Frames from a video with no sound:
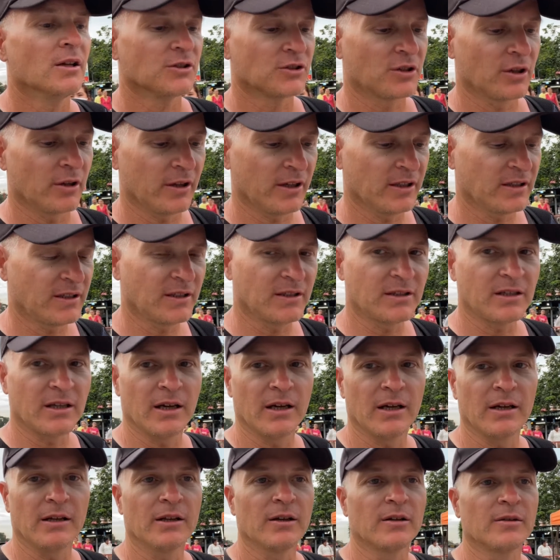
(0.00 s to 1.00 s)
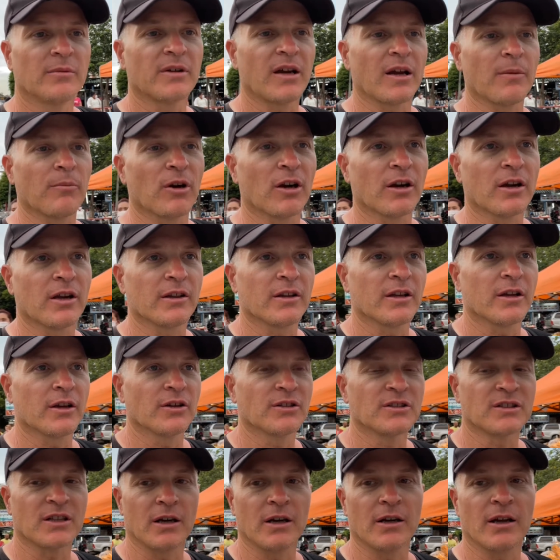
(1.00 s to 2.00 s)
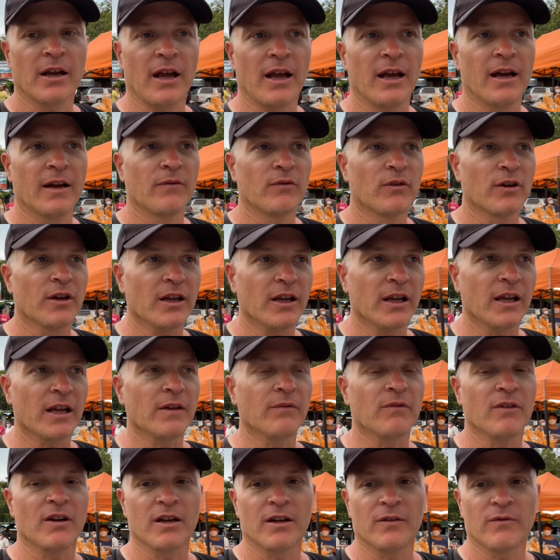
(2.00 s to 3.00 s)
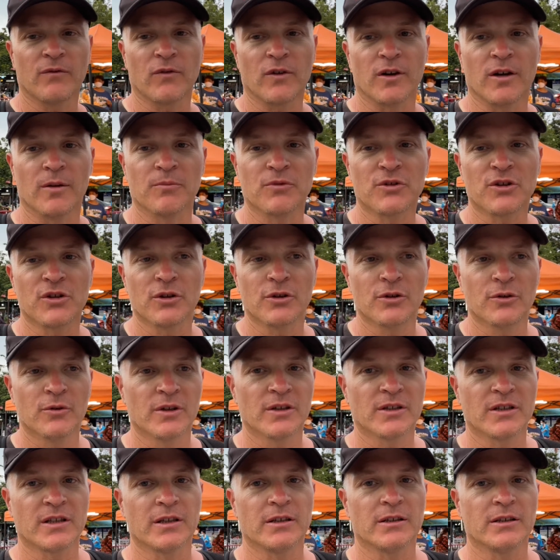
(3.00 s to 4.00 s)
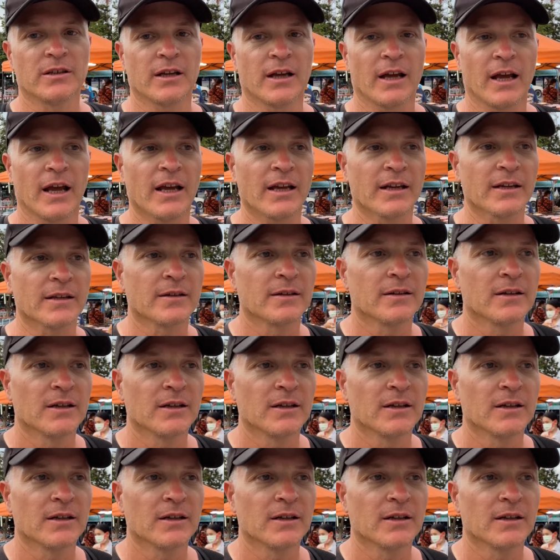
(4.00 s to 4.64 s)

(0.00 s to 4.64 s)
So this is a little night market that goes on every evening from two until eight.